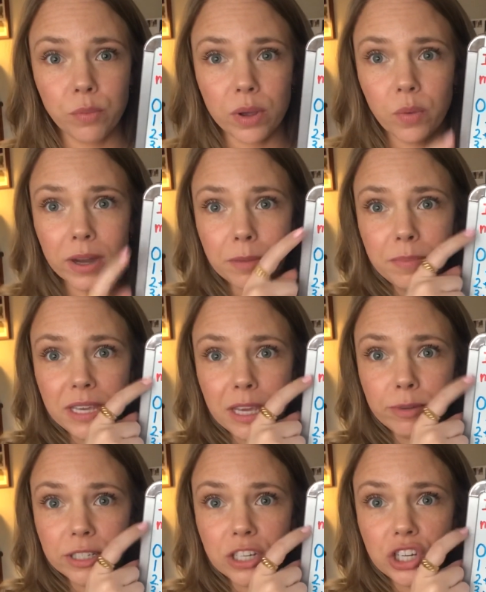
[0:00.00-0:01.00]
We want to be
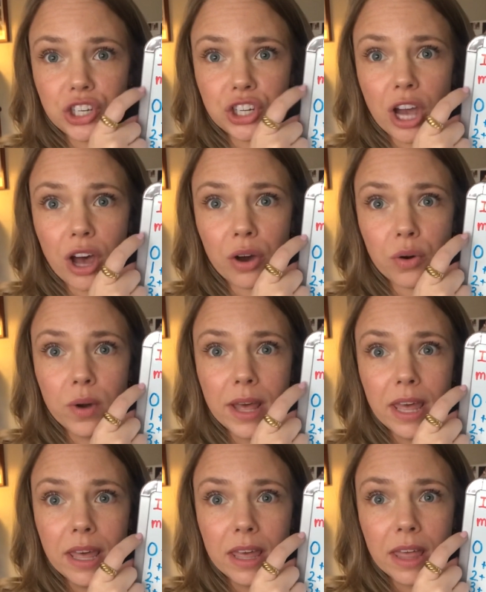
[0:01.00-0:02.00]
able to show
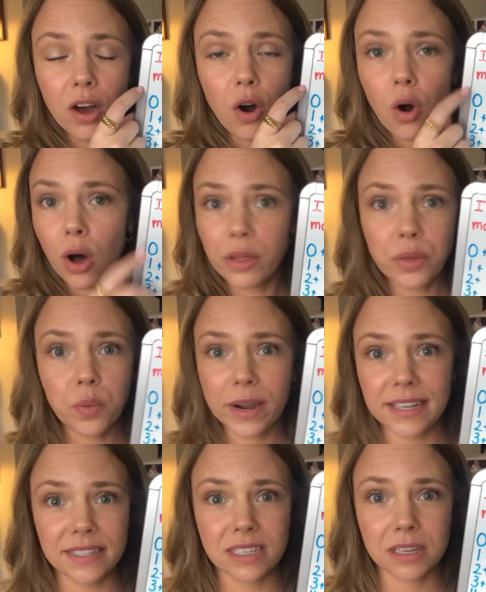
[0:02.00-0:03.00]
all the
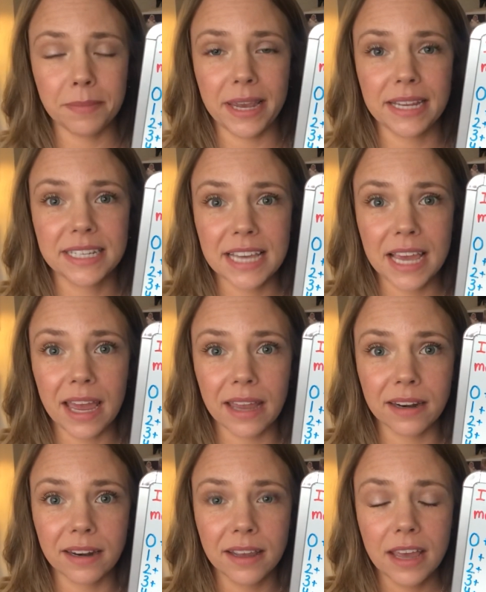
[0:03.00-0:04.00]
ways to make
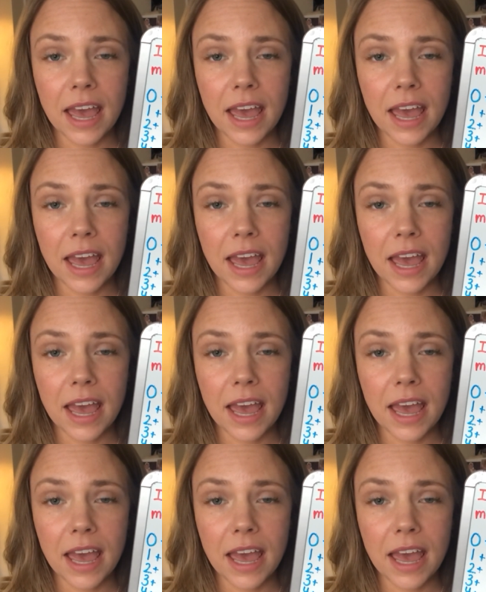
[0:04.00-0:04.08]
10.